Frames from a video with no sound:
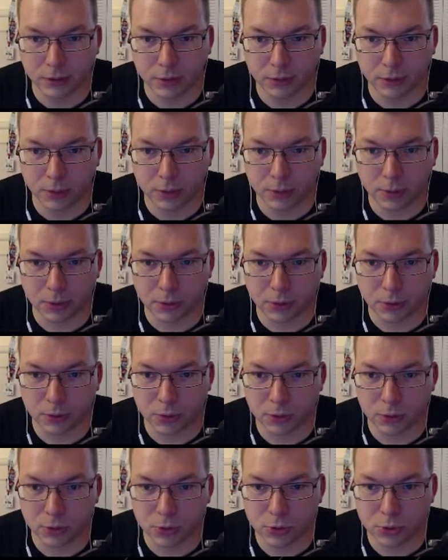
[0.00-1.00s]
We don't want to
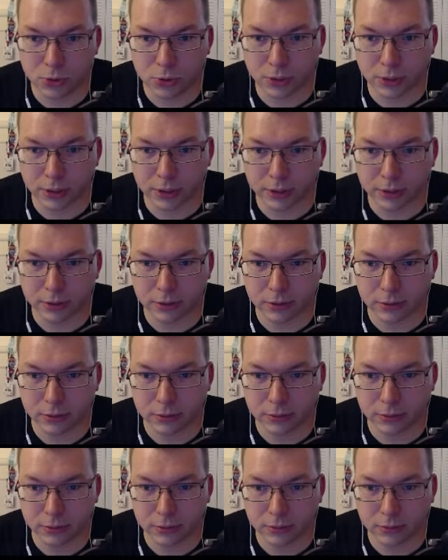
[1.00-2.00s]
go too quick,
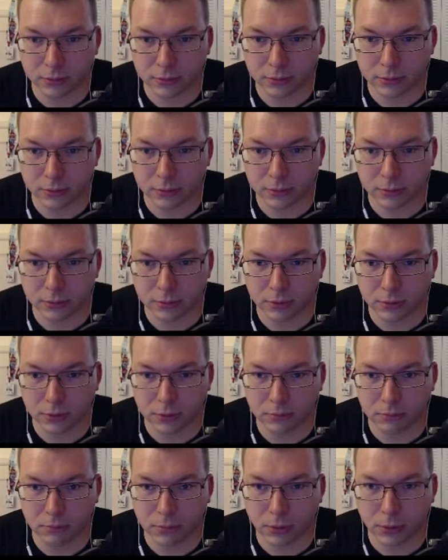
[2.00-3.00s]

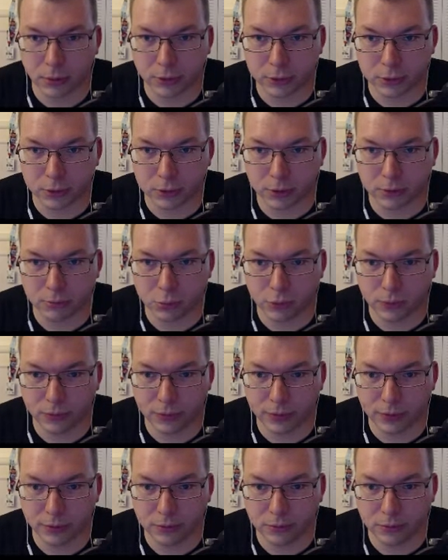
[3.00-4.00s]
but we also aren't moving.